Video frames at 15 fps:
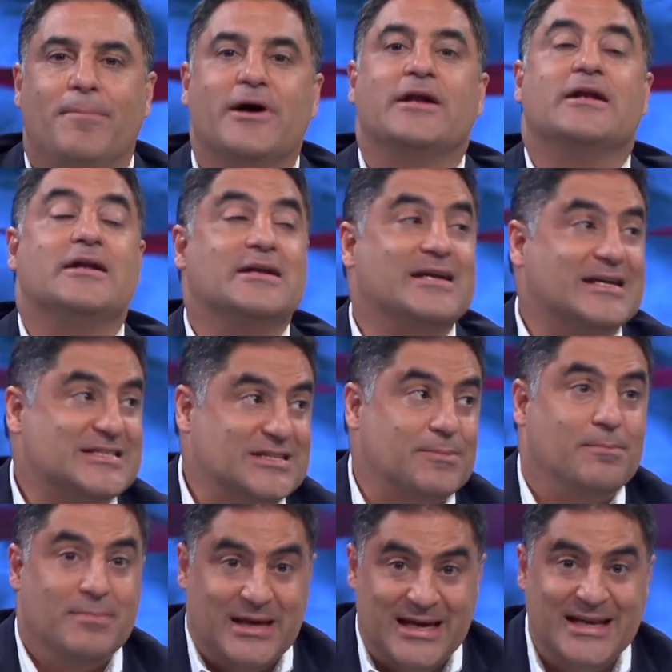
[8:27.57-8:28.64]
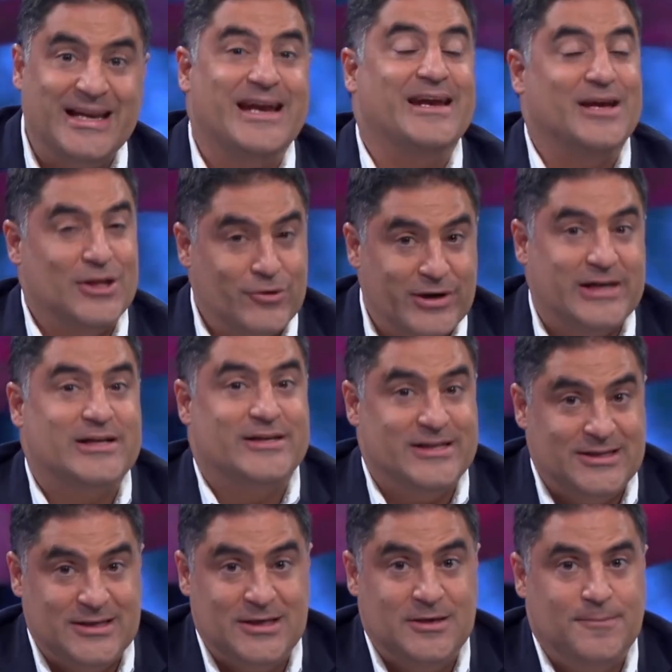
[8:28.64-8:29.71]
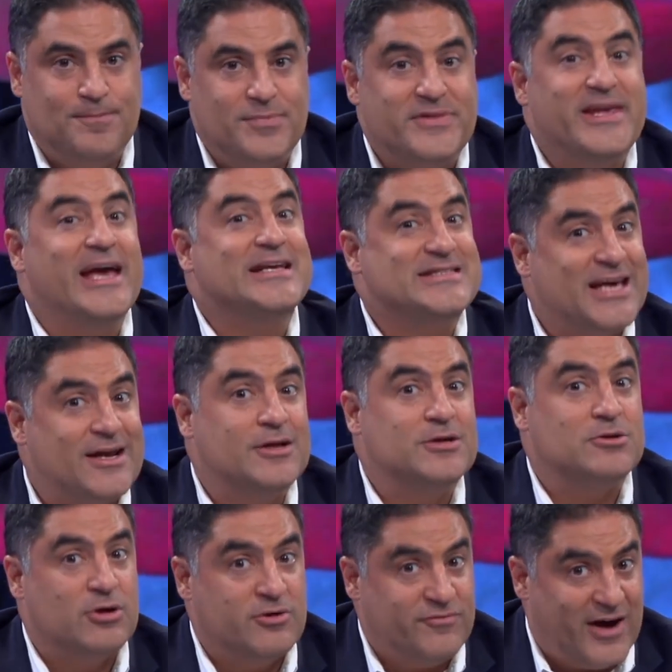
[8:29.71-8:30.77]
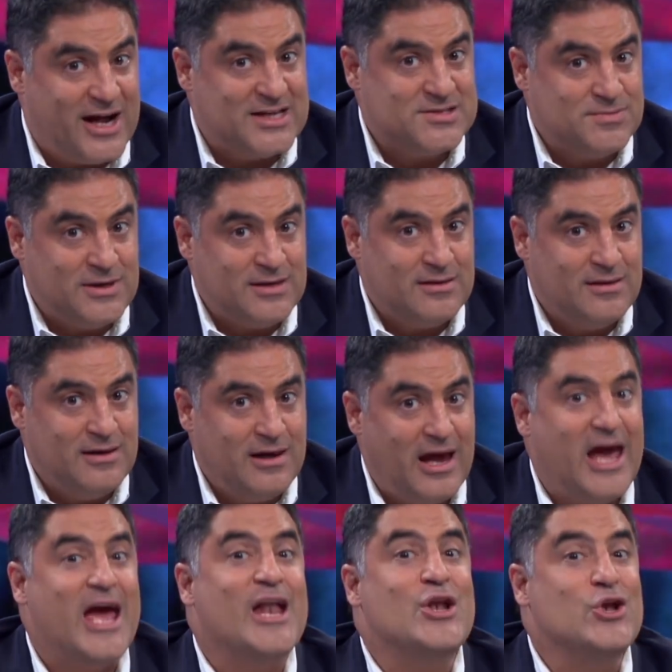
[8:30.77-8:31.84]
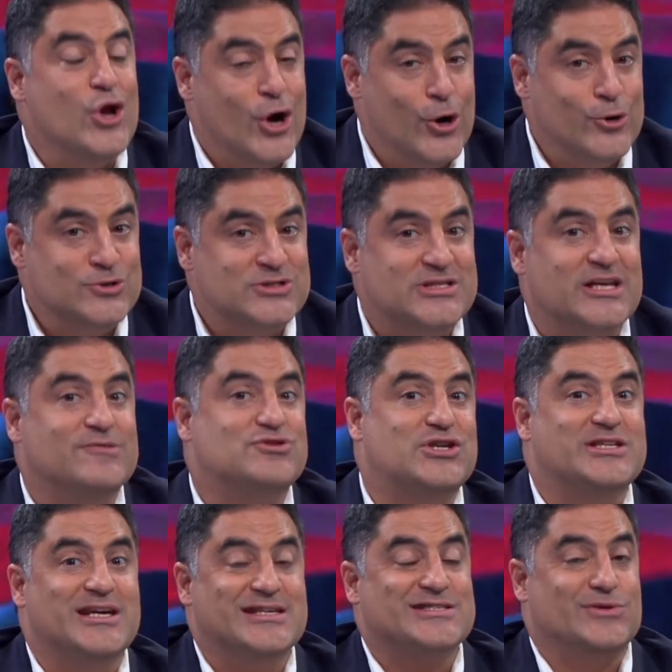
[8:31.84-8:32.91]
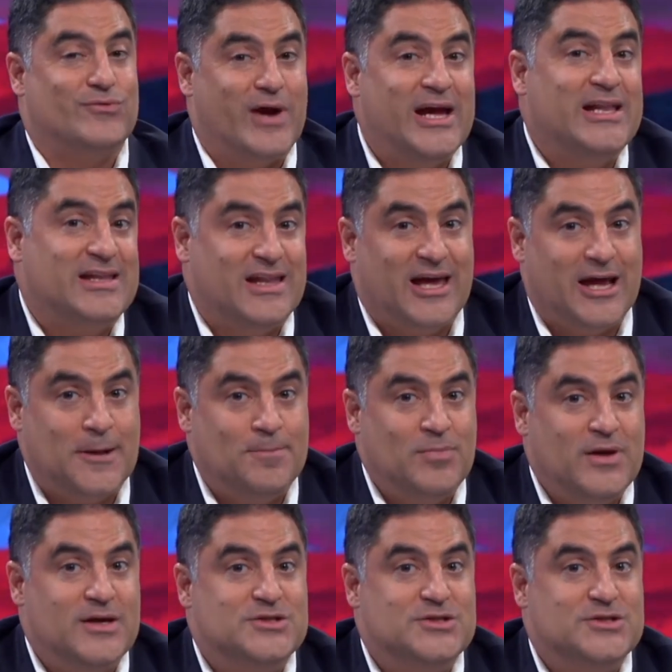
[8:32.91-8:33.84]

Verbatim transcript: But does it mean that Hillary Clinton takes that under advisement and knows that if she does the right thing,